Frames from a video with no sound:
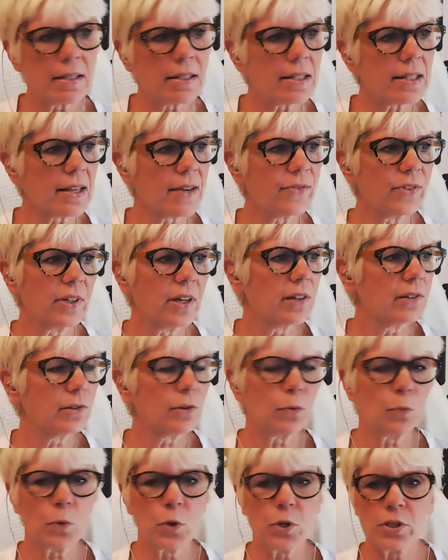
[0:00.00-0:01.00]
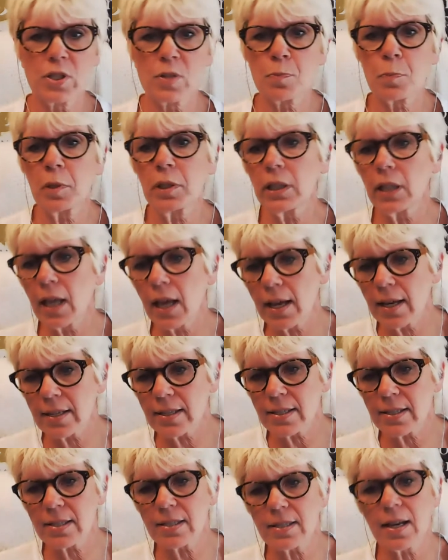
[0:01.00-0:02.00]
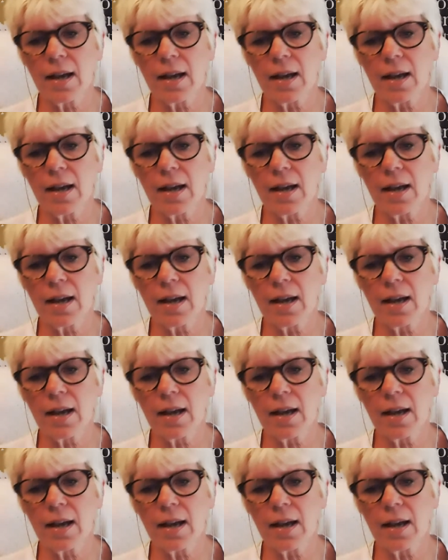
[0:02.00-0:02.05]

700 words plus.